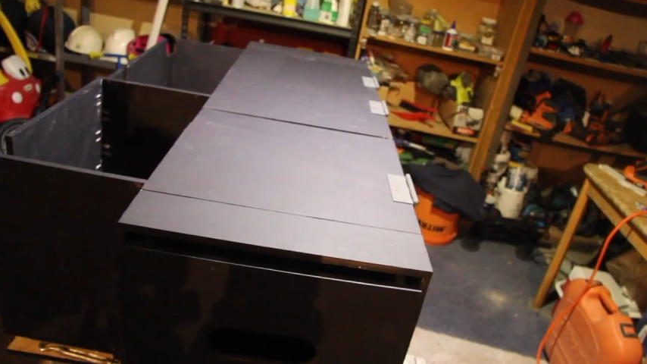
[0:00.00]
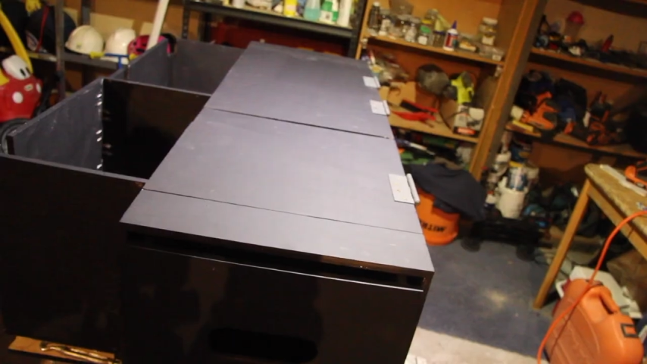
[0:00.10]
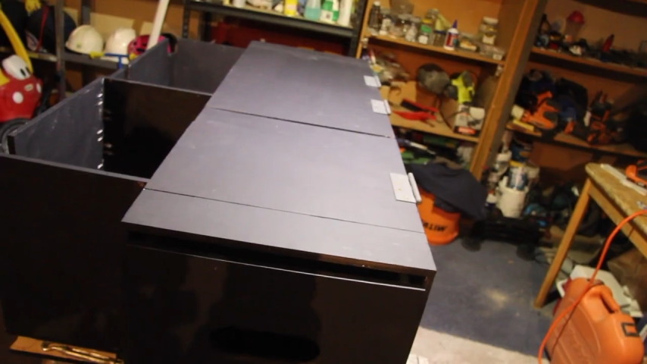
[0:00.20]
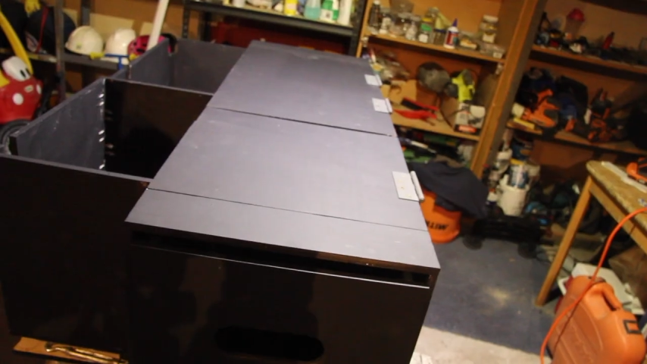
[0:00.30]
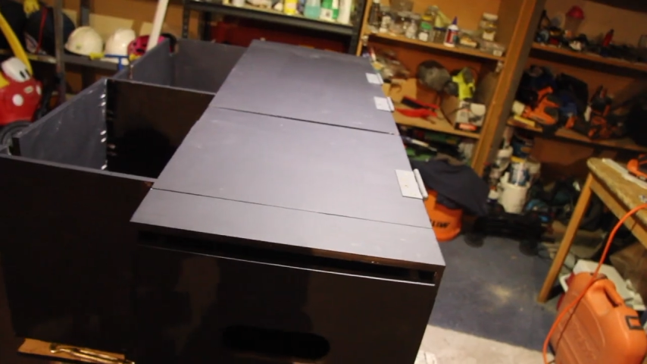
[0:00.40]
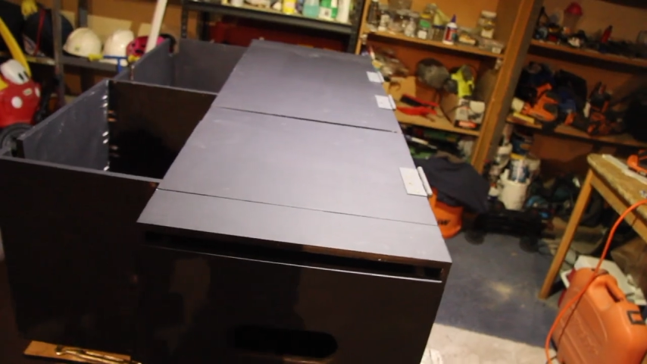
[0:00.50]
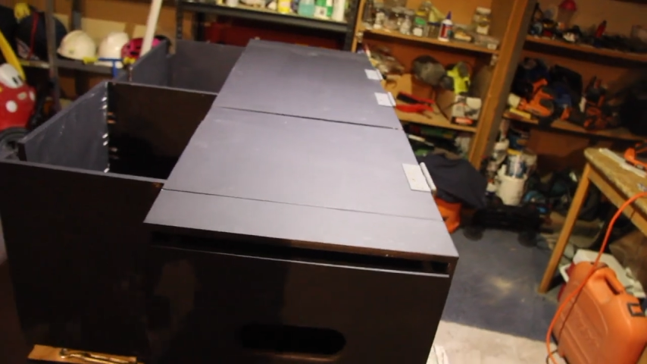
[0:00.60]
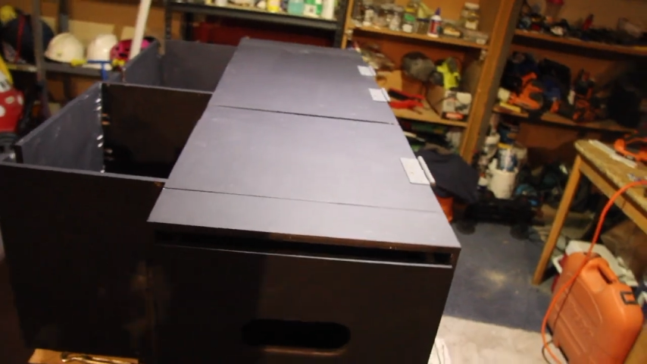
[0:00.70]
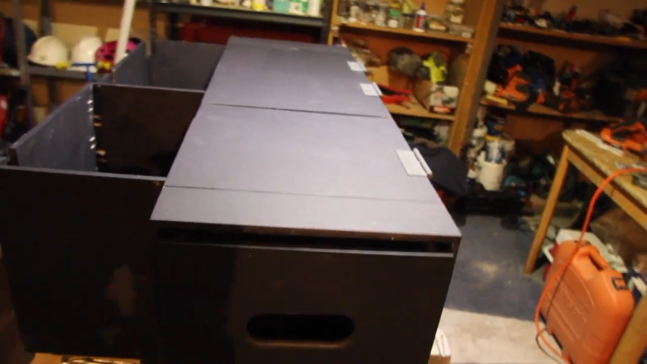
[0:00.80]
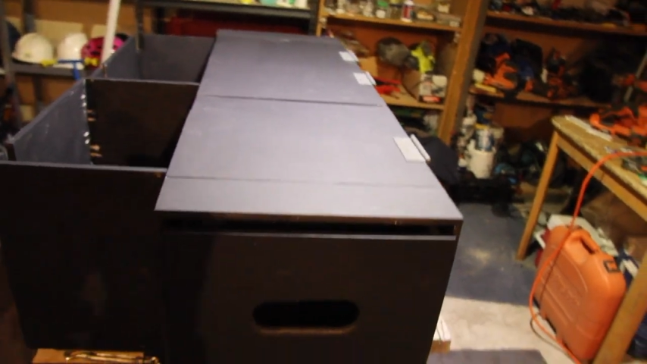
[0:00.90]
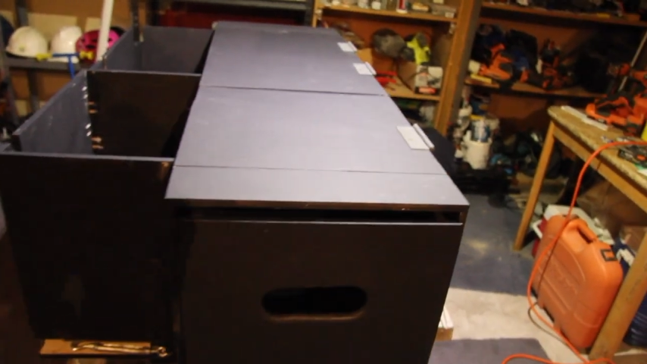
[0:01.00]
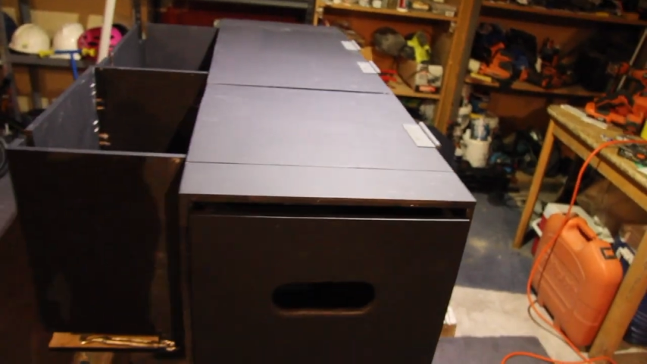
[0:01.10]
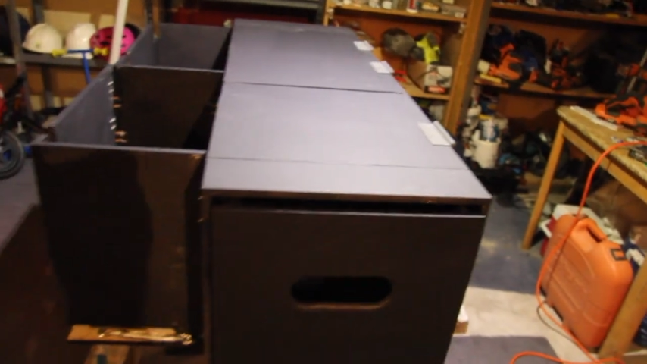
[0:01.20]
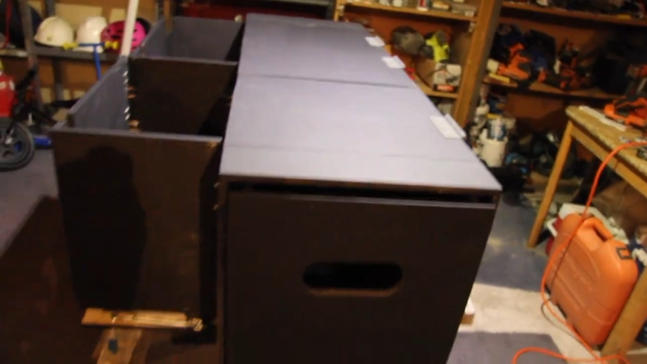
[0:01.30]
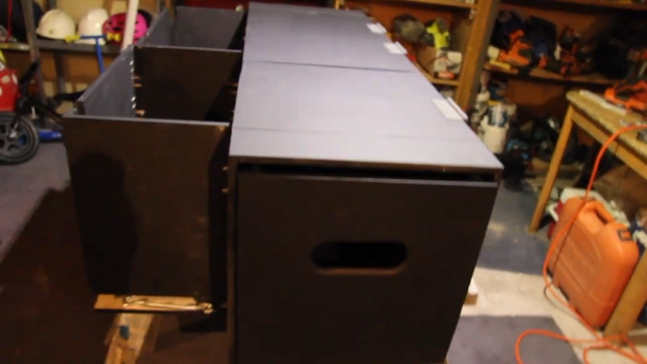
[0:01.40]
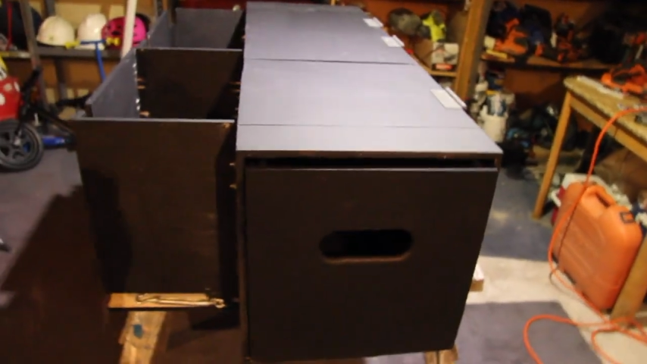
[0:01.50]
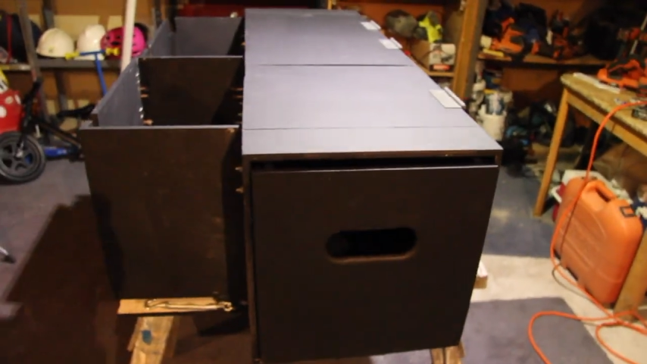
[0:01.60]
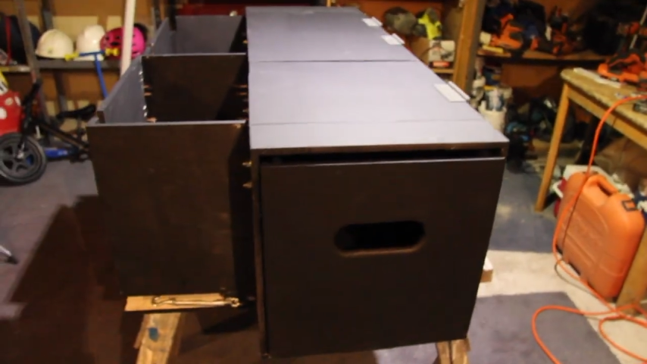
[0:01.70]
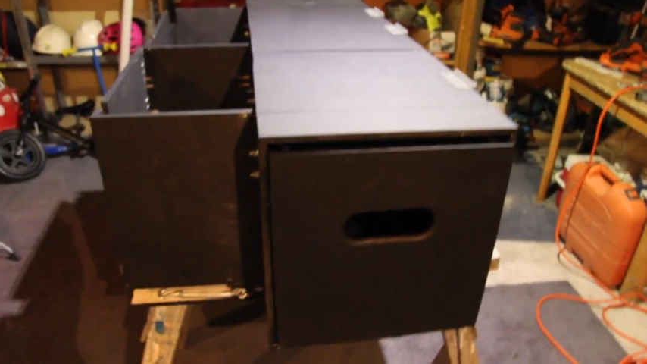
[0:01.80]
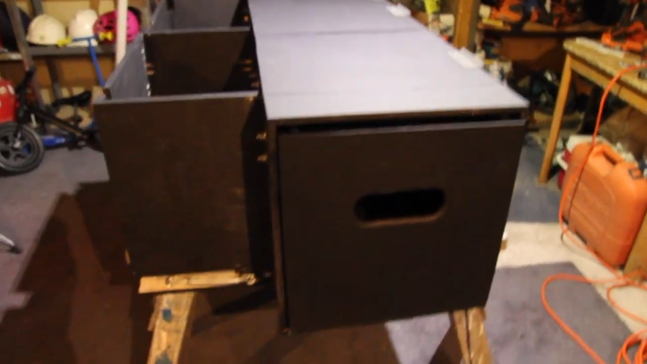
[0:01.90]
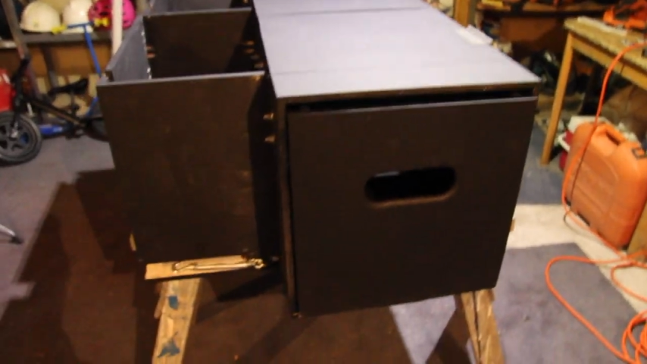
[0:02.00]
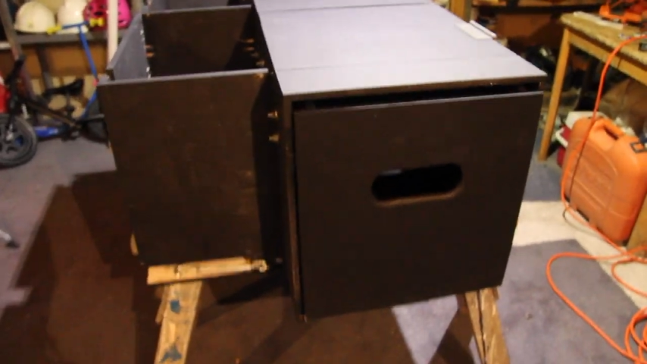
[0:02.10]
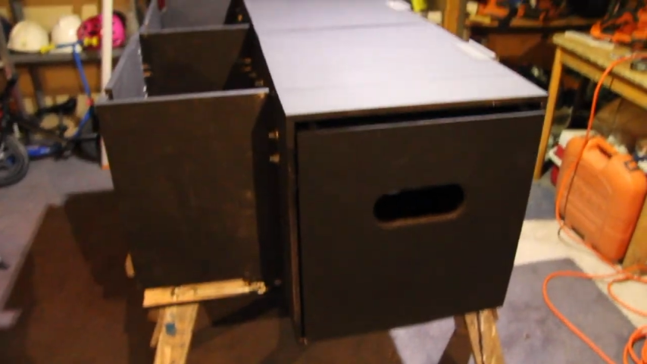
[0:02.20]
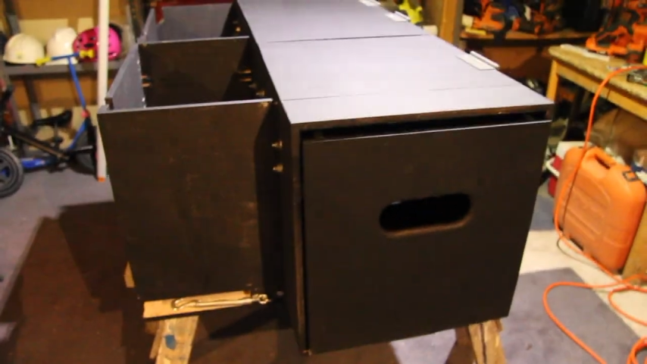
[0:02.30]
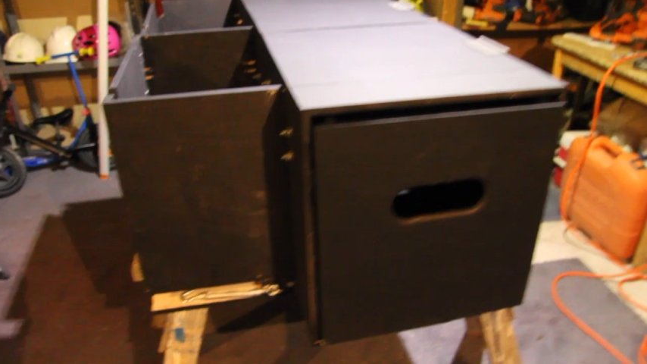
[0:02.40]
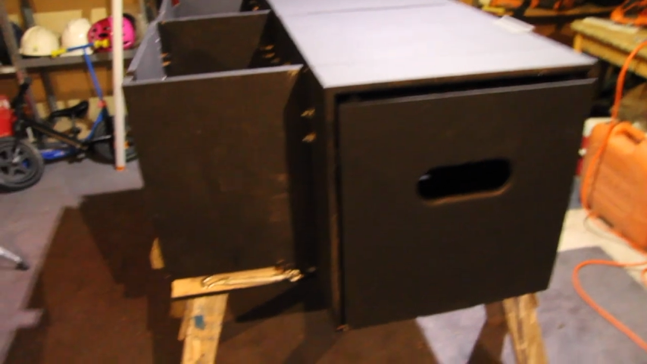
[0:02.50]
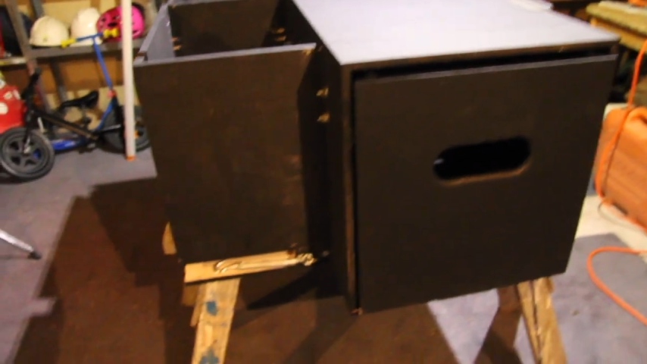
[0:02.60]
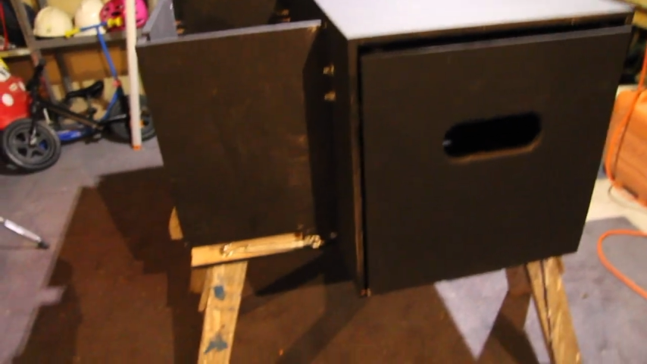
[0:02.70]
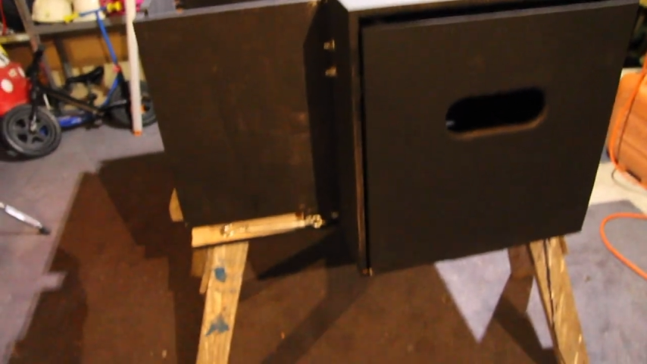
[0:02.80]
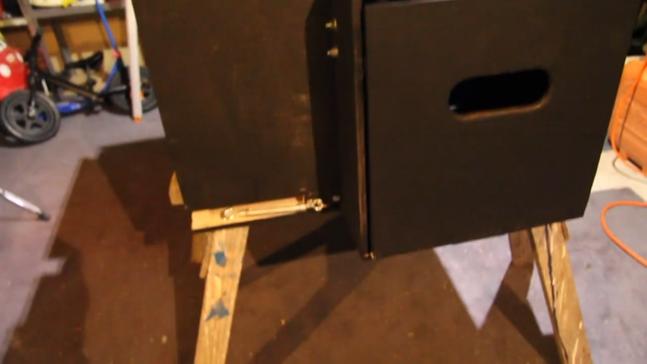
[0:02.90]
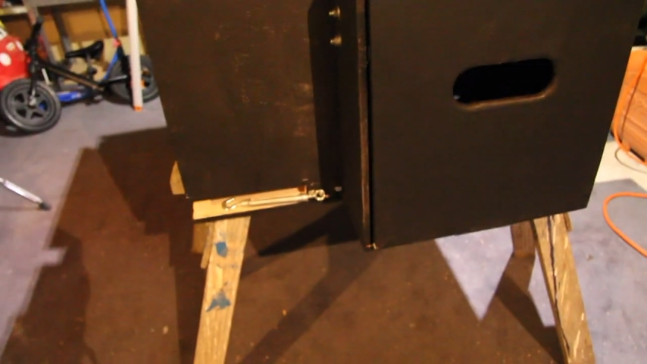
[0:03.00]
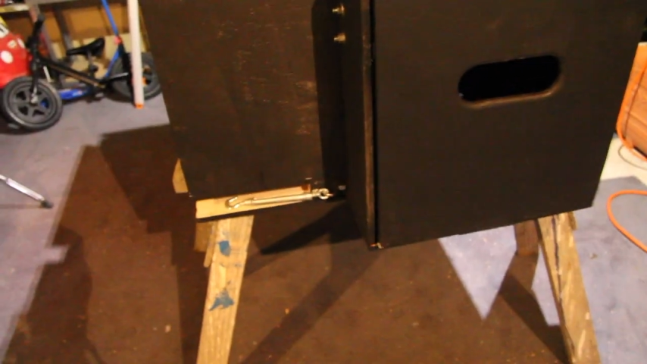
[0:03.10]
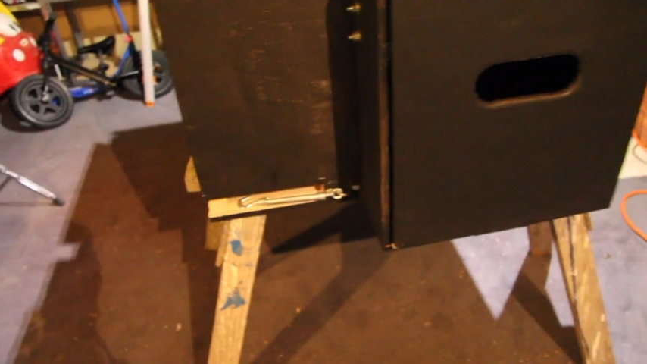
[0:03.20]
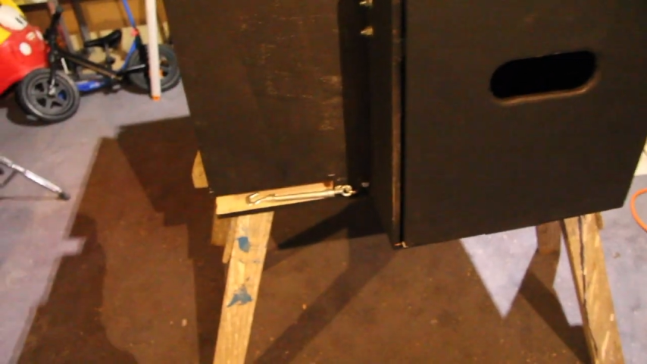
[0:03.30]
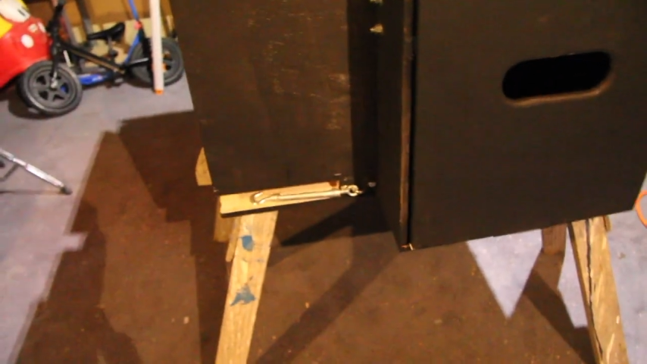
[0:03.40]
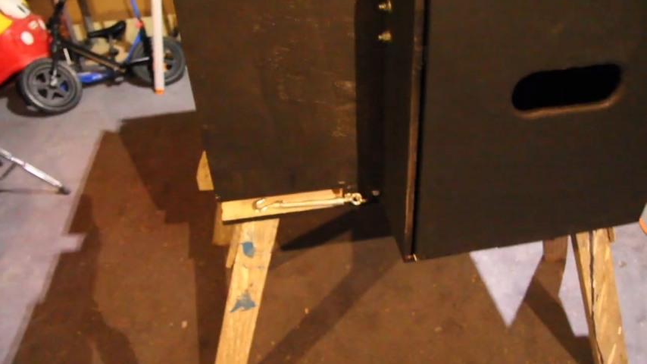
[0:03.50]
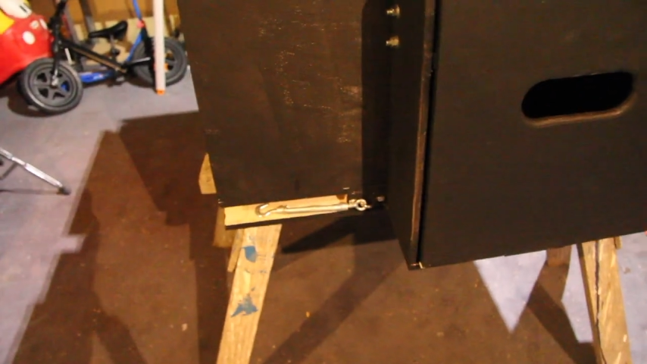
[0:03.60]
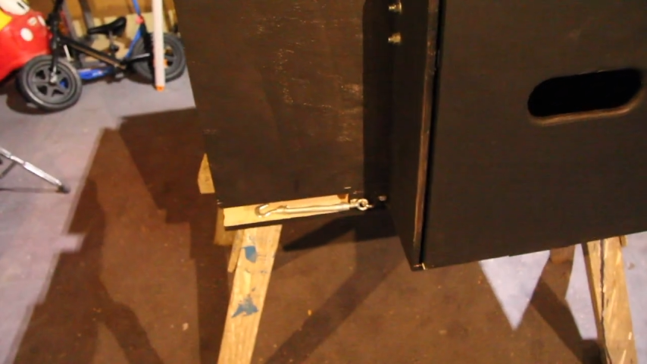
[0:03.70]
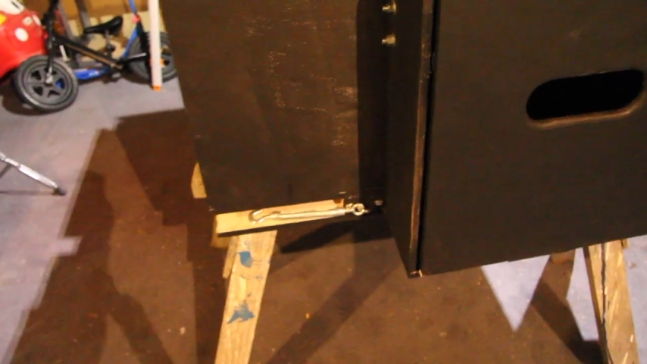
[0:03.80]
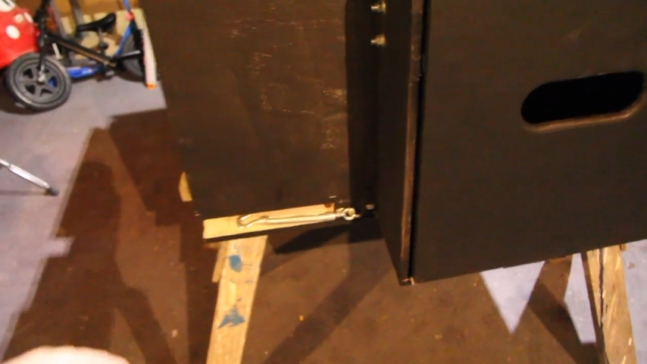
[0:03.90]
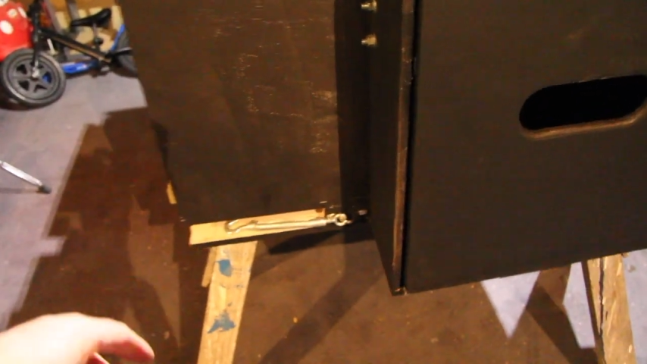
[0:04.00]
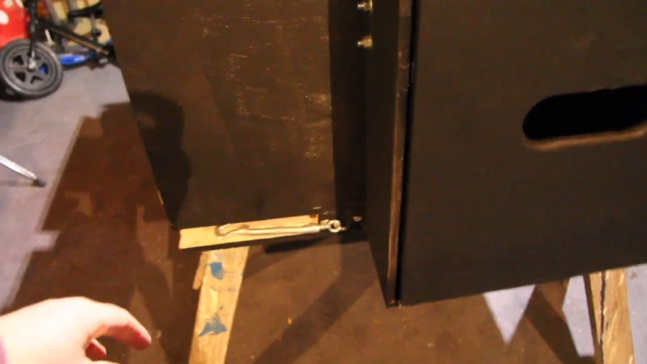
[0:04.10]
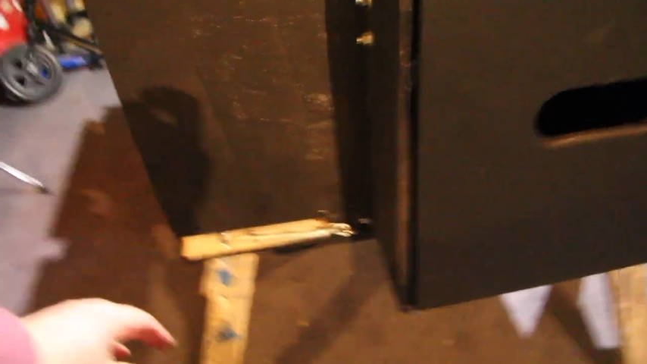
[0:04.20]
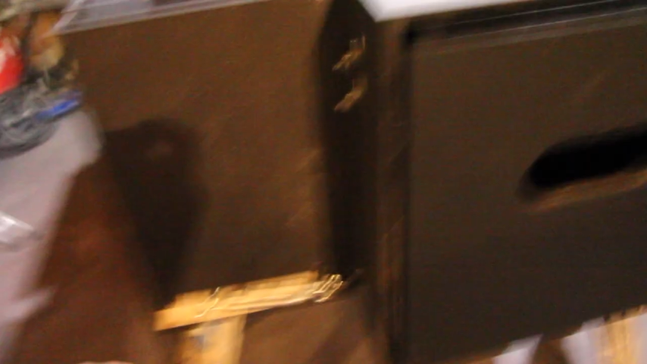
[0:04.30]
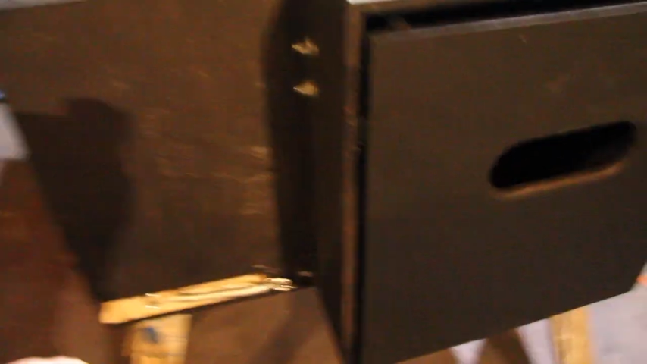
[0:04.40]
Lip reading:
[unreadable: no face in view]